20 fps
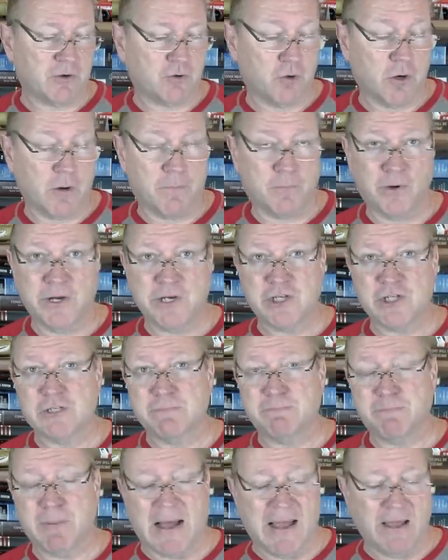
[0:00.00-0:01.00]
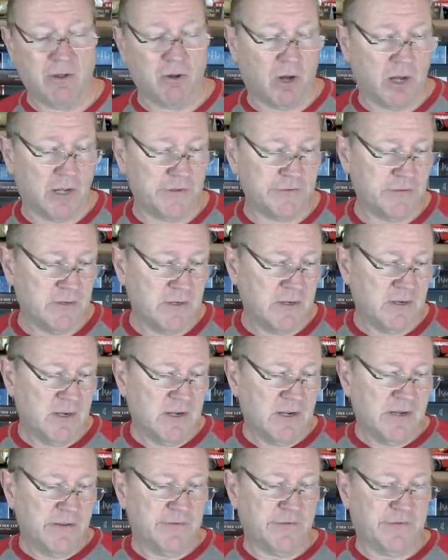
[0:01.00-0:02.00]
corporation's bylaws
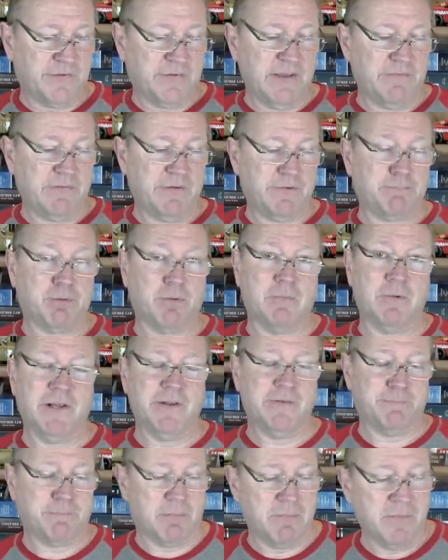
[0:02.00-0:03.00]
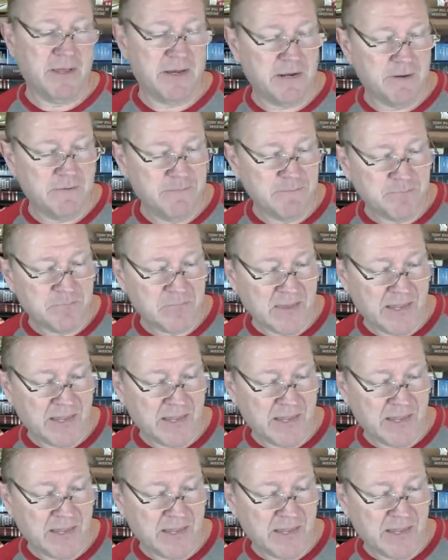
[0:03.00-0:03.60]
to see if this is permitted,